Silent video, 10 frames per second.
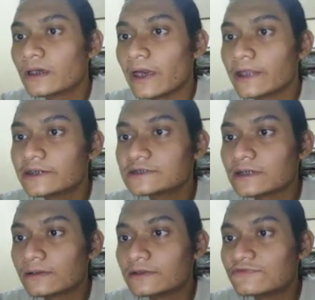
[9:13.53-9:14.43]
Ethics
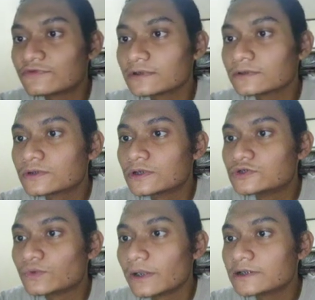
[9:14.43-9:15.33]
are different
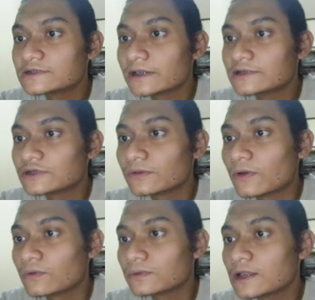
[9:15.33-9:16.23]
to legislation
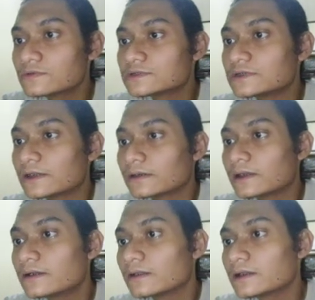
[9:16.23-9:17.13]
or laws that
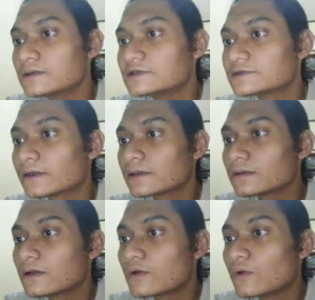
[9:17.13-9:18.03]
legally dictate
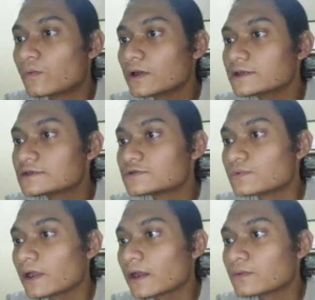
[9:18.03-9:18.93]
what is
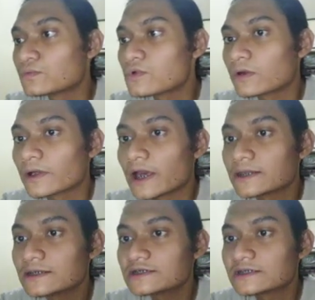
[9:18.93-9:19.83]
right and wrong.
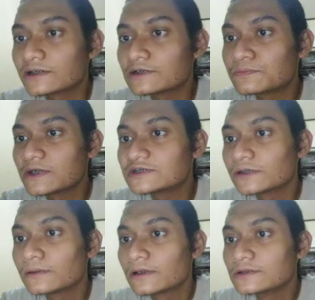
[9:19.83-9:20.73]
Ethics
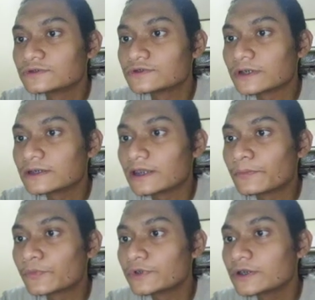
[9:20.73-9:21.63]
represent society
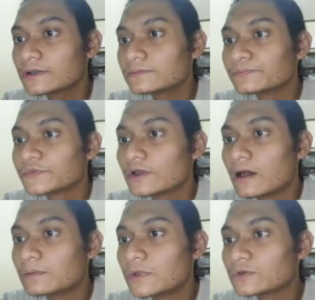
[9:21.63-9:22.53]
opinion
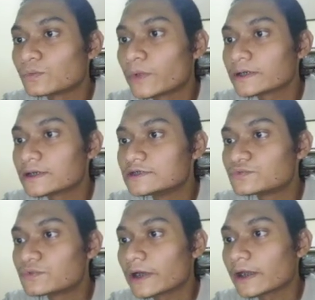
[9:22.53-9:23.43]
about what is
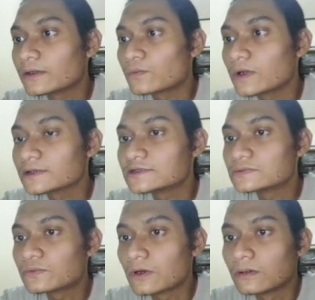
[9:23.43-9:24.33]
right and what is
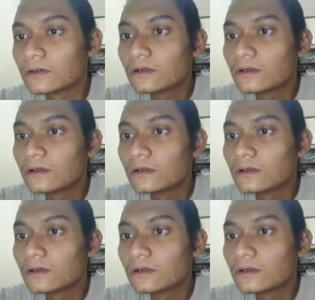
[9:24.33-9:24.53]
wrong.